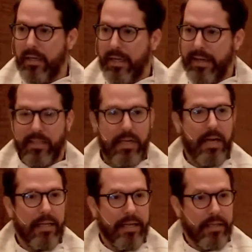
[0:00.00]
It's
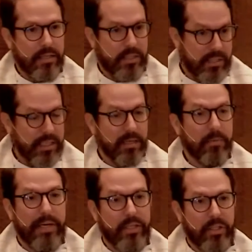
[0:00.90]
not like there's a
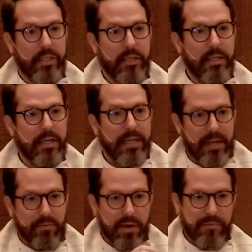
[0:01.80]
celebration.
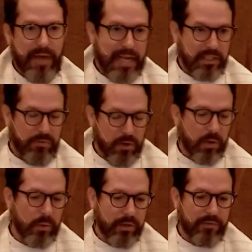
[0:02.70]
If we fast
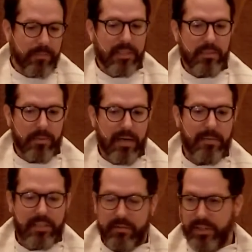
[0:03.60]
forward from this
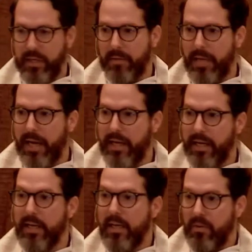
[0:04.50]
promise of
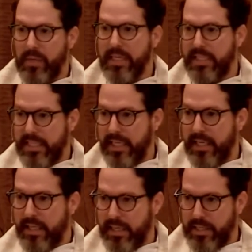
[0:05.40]
Jeremiah, we
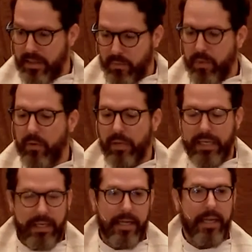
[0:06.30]
see this
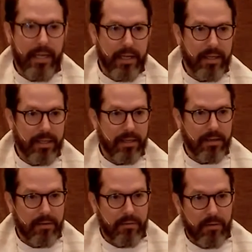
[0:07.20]
ruling king,
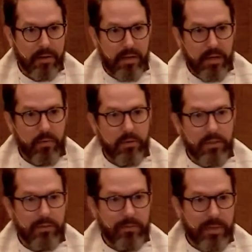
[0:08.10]
and he
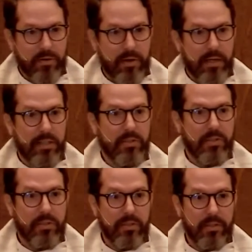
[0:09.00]
rules from a
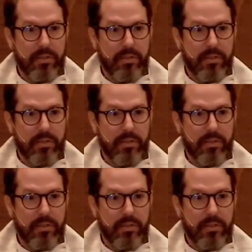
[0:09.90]
cross.